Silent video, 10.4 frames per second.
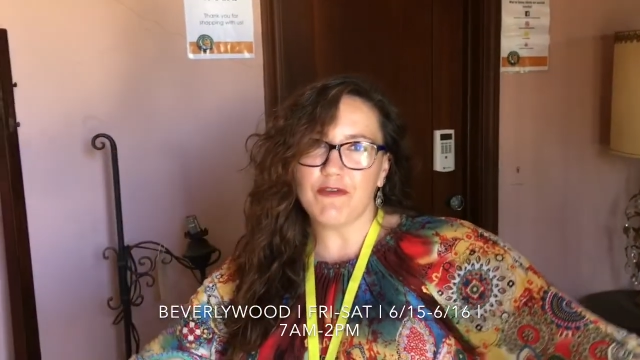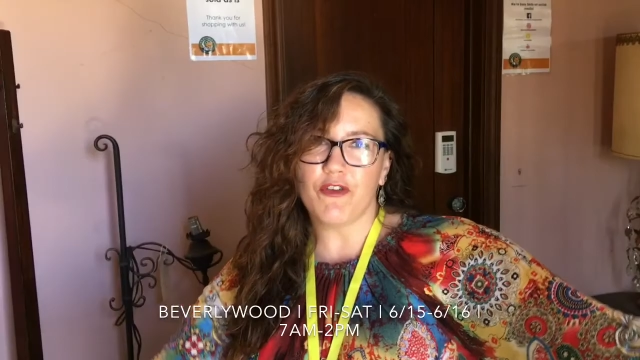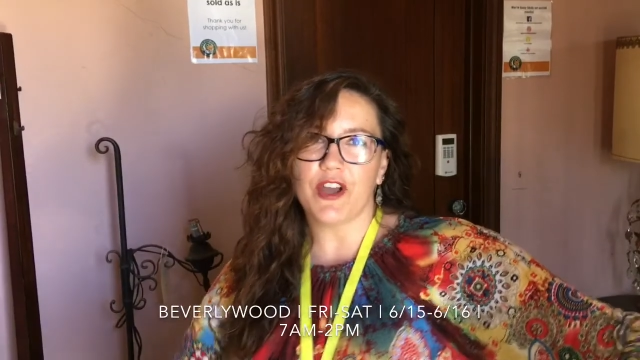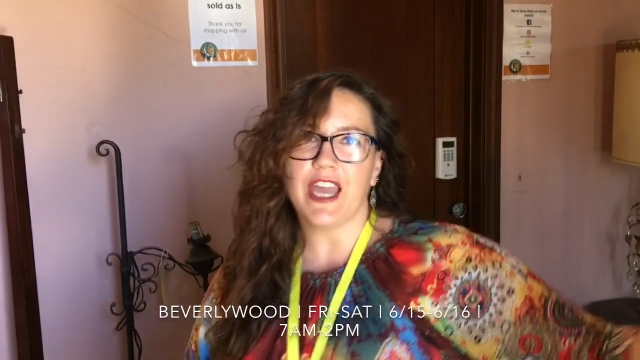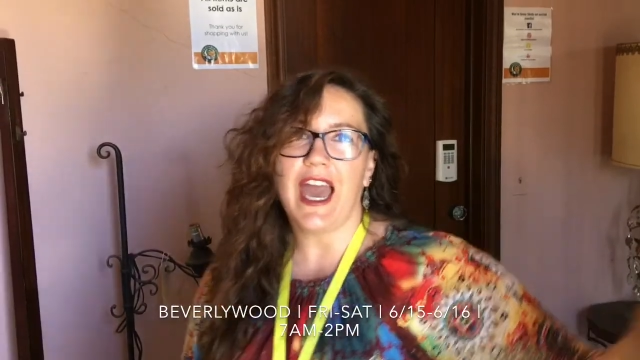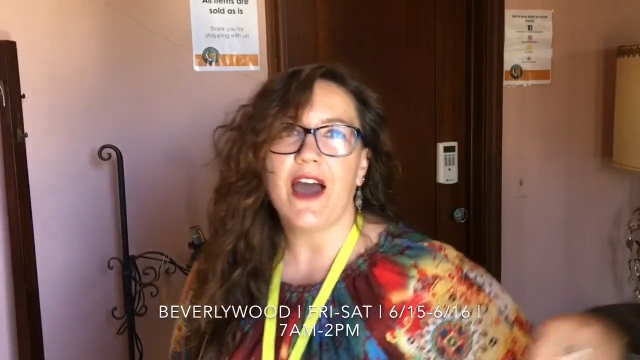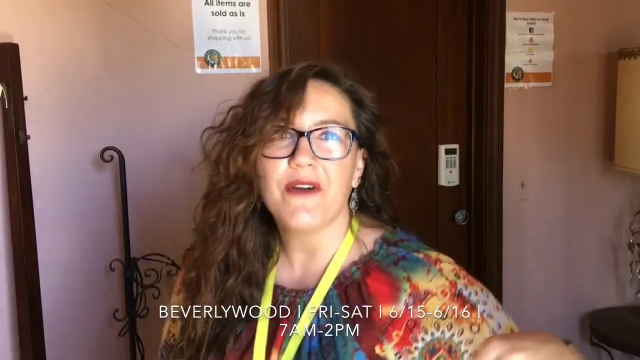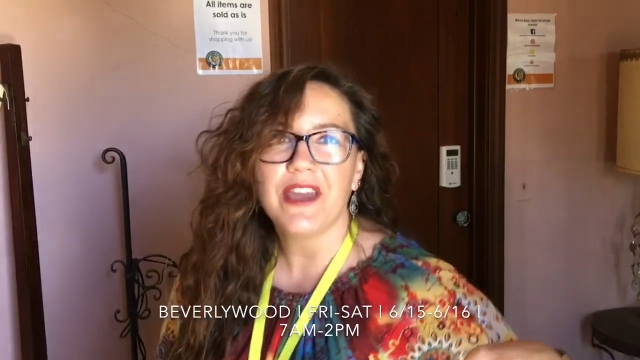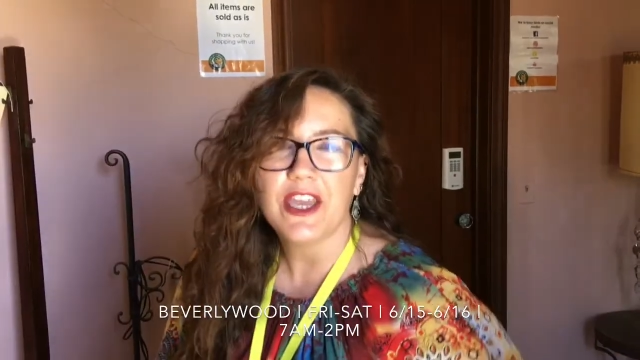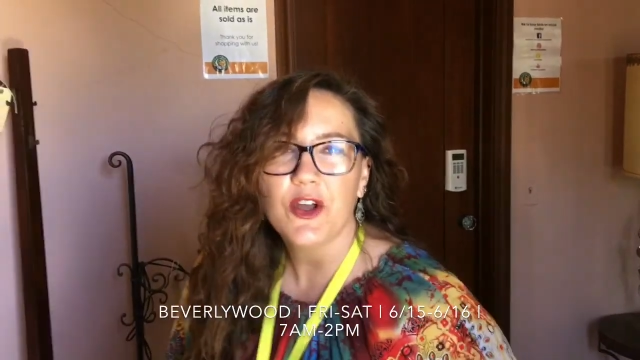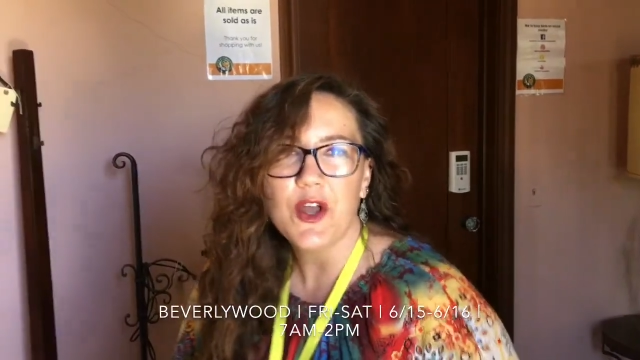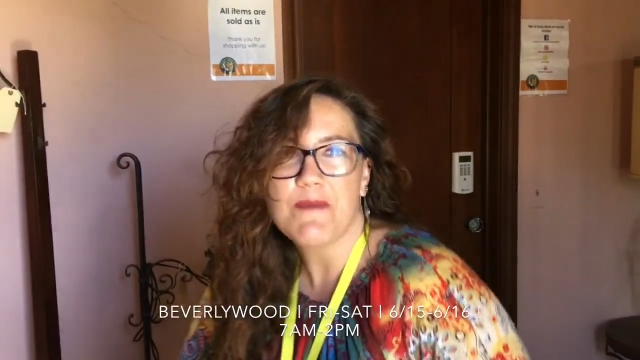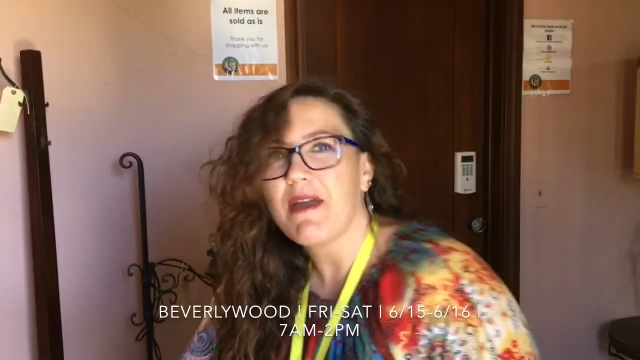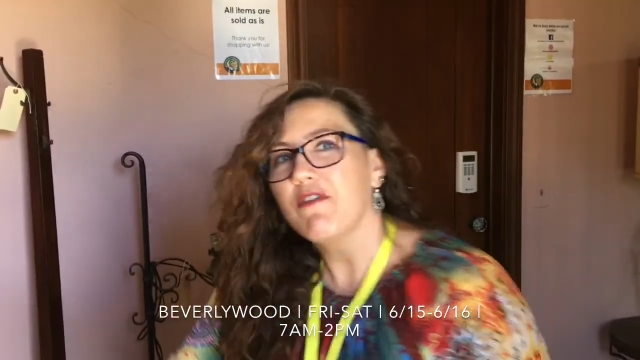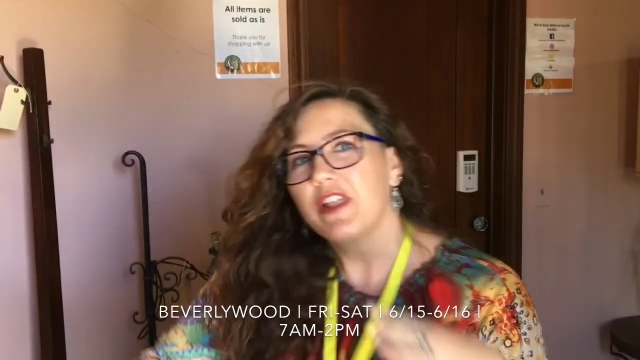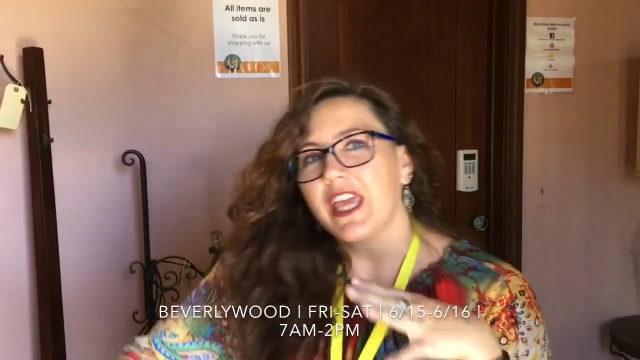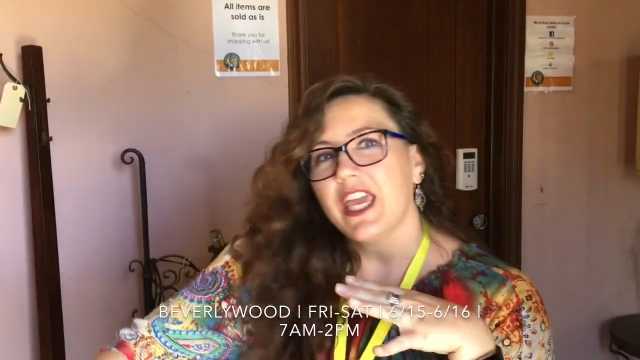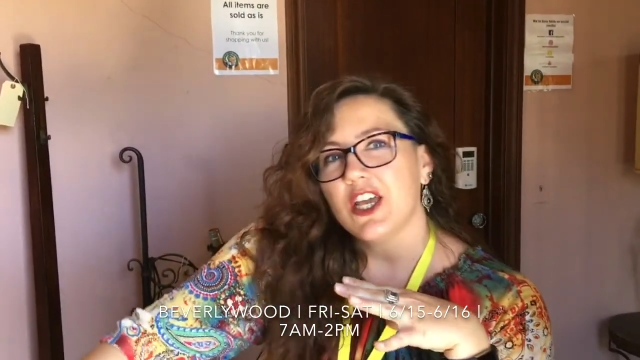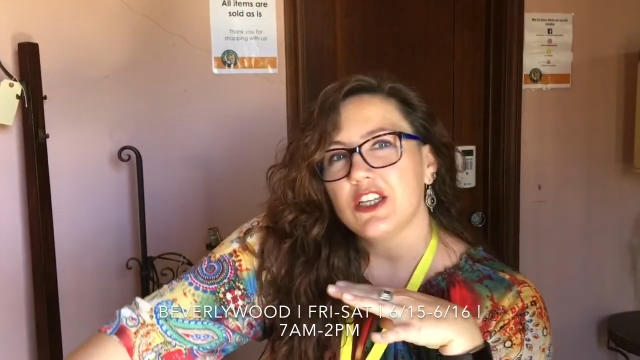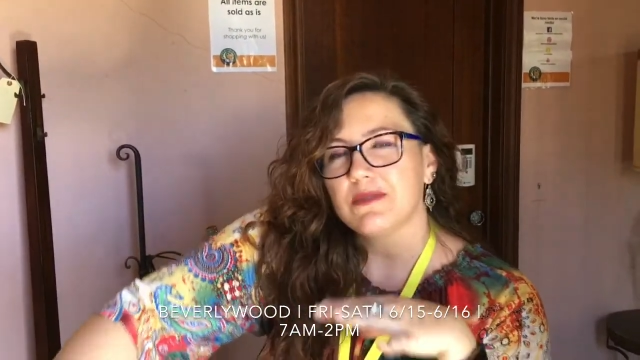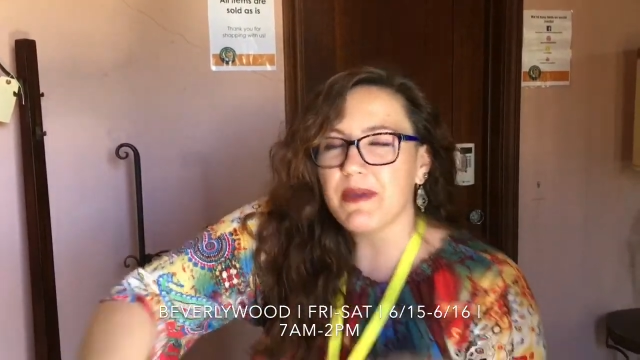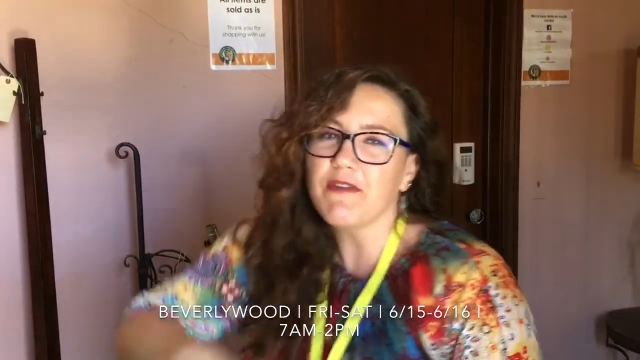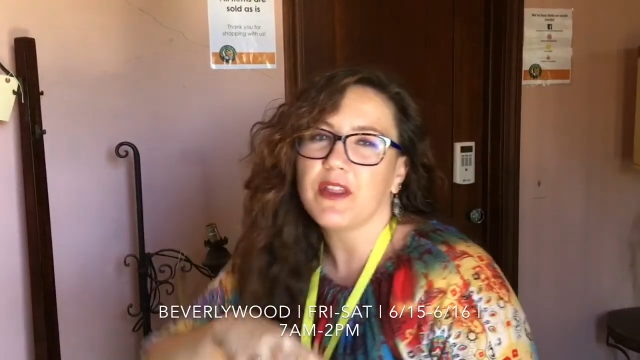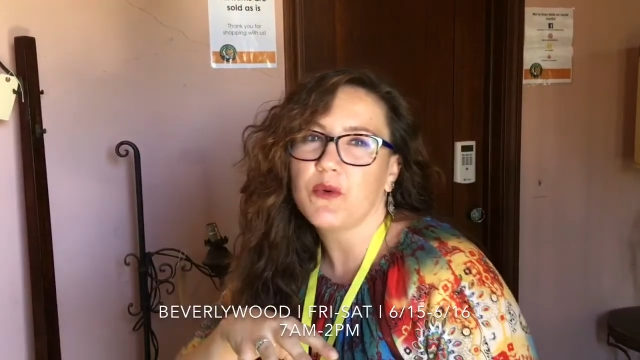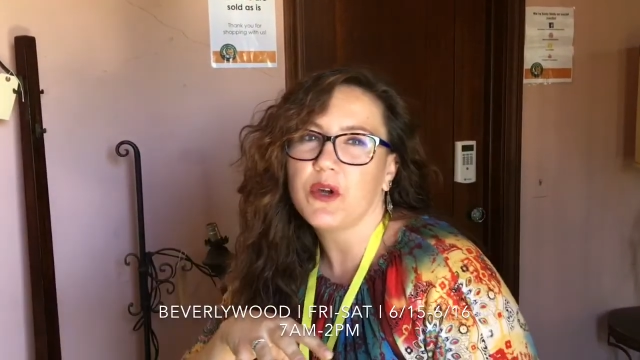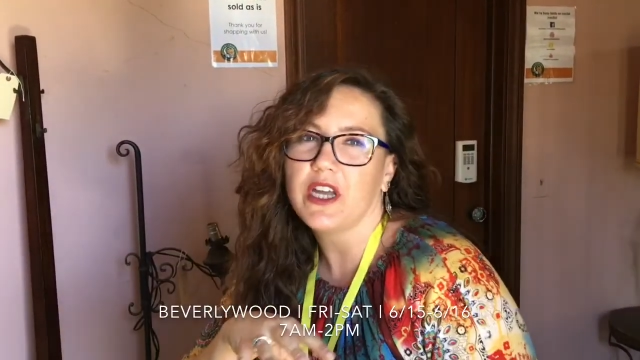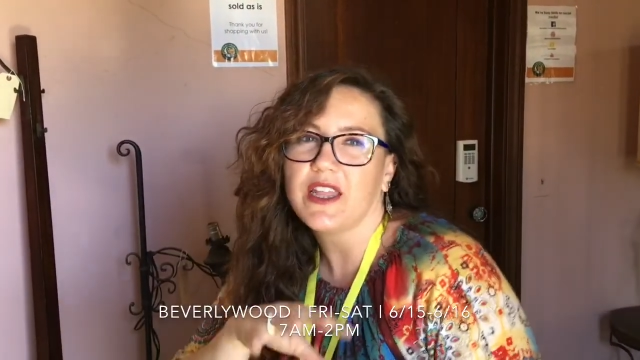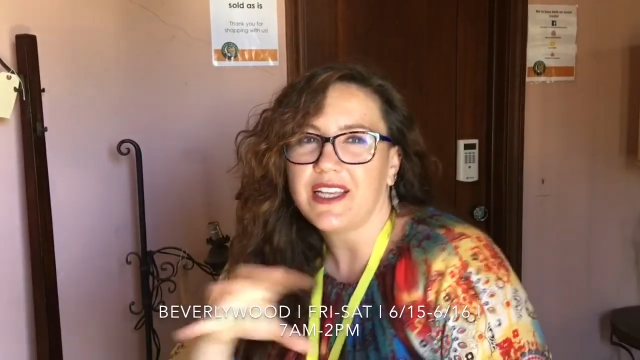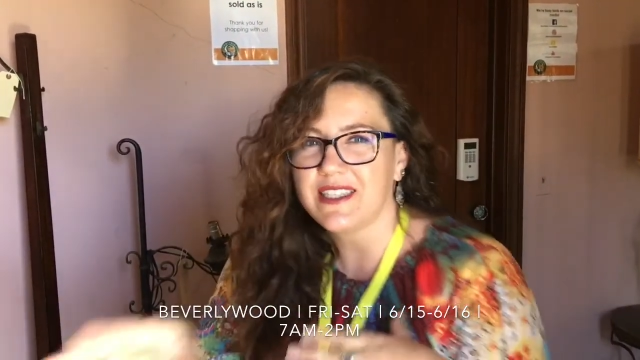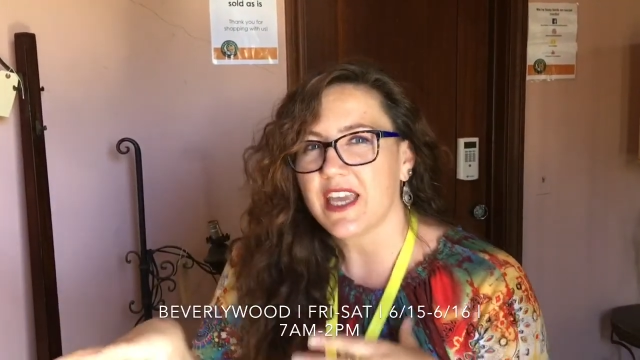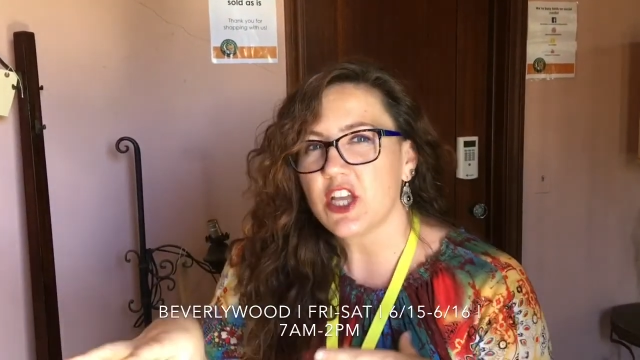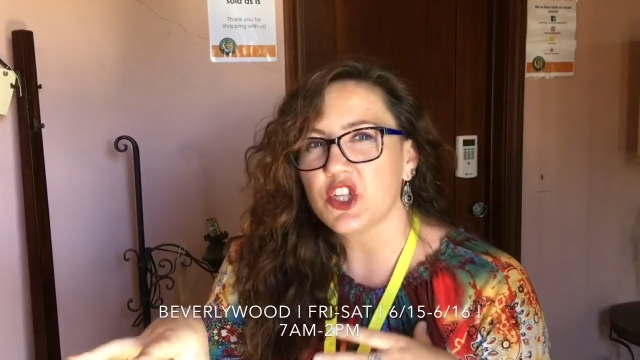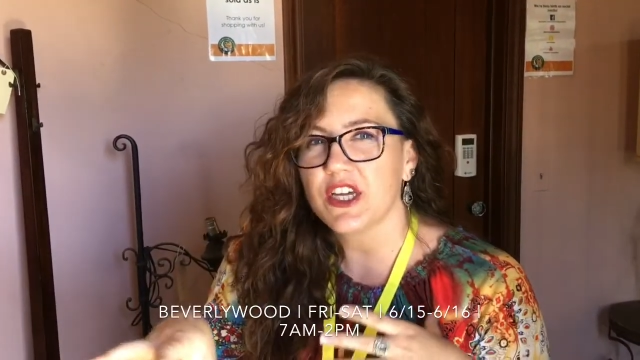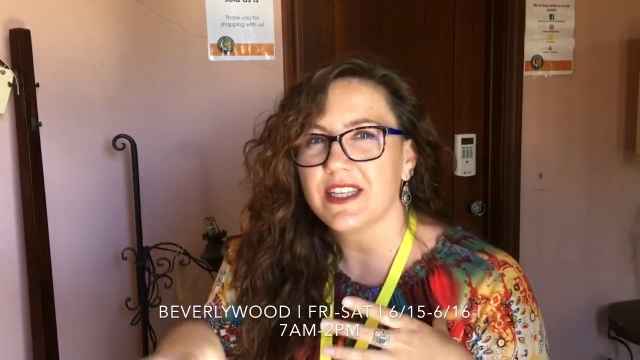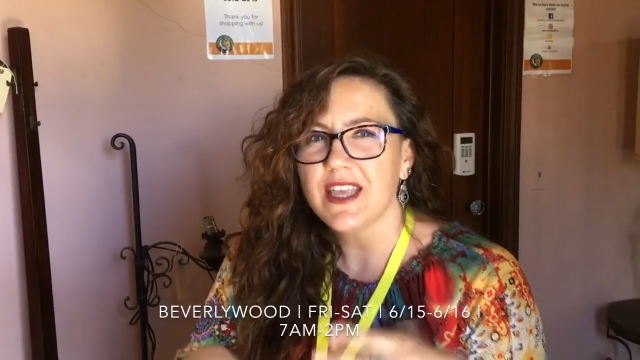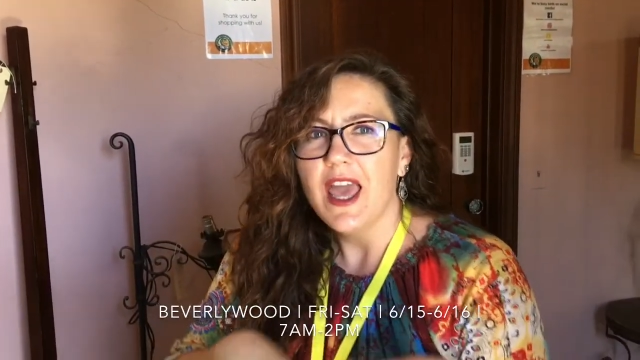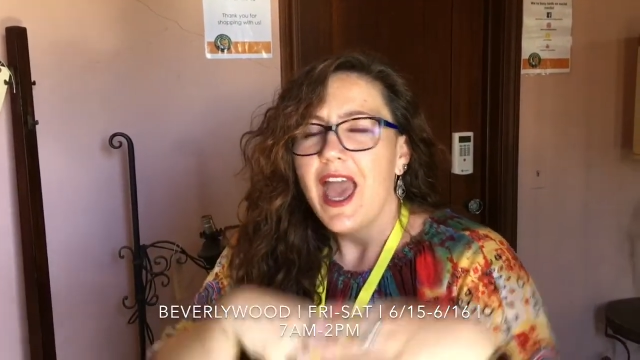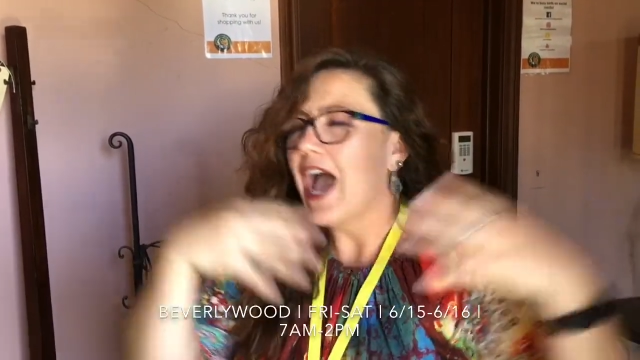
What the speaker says: for you out here in Beverly Hills, Beverlywood, Los Angeles.